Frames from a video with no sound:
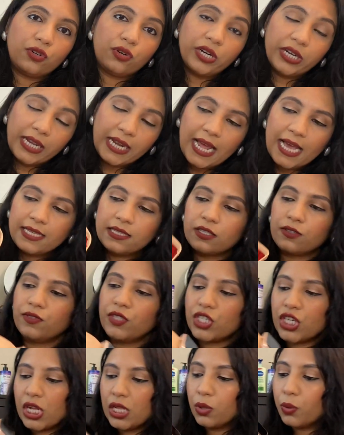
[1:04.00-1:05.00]
organizer,
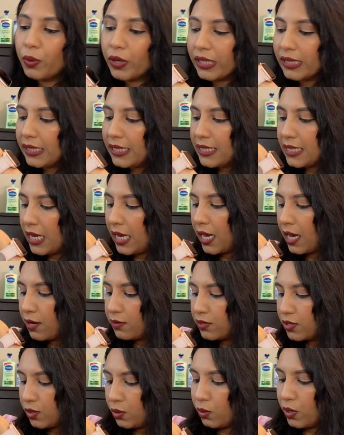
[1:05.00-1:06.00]
which I'll quickly take
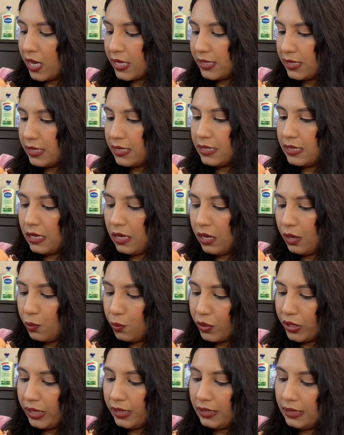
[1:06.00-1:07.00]
out so you guys can see
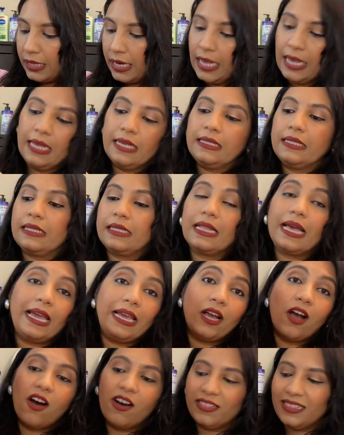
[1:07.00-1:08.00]
what it is like
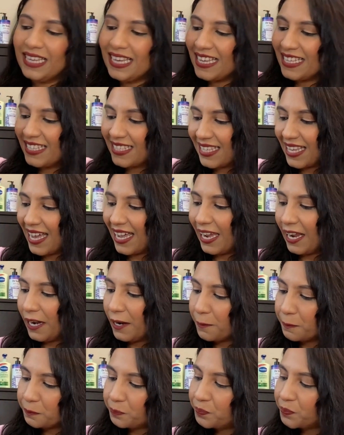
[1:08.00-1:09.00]
on the inside.
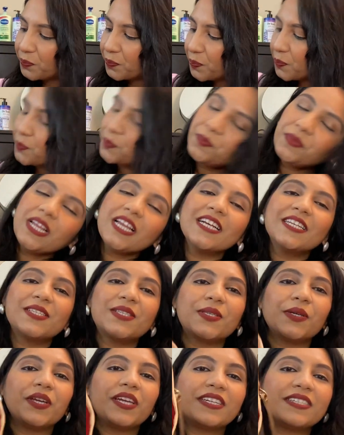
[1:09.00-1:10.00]

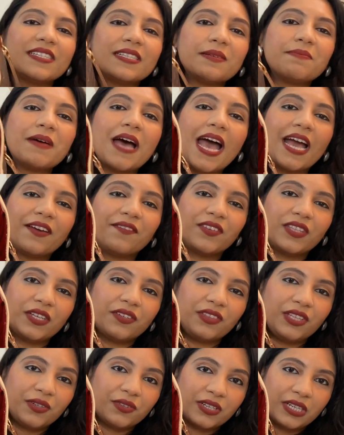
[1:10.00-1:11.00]
So here's the bag without
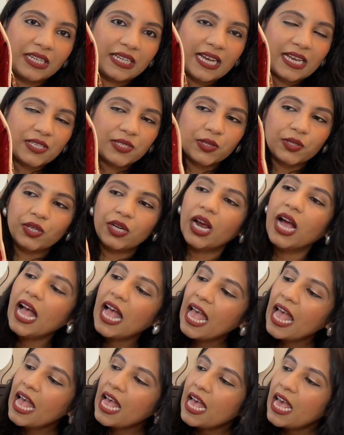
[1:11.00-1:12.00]
the organizer,
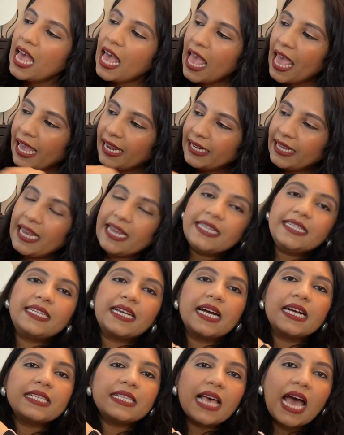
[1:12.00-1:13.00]
and it
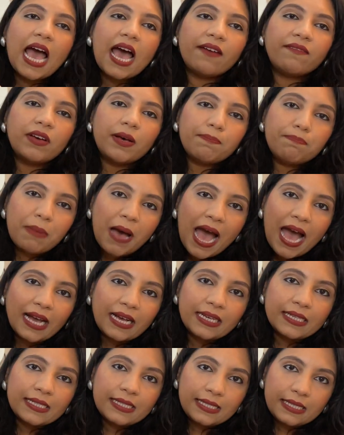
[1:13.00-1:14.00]
does have a
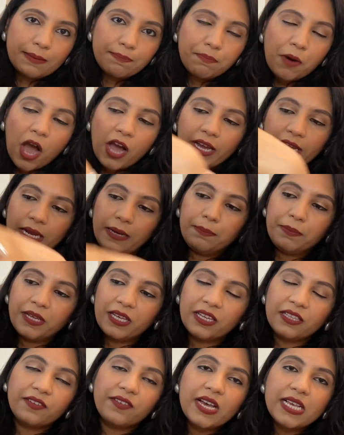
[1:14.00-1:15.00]
back zip pocket, but
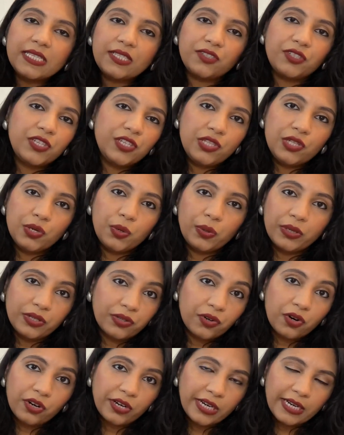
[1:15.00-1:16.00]
otherwise there's no other
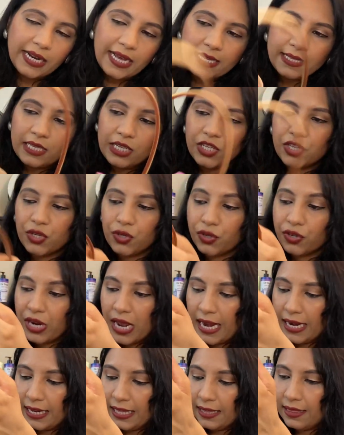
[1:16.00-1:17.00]
organization or
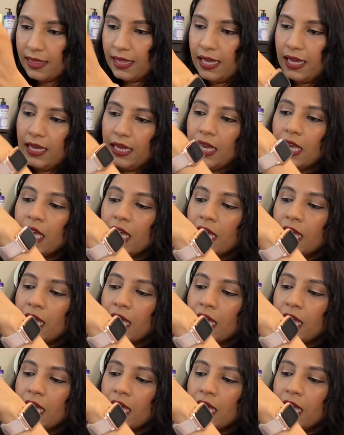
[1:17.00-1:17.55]
anything.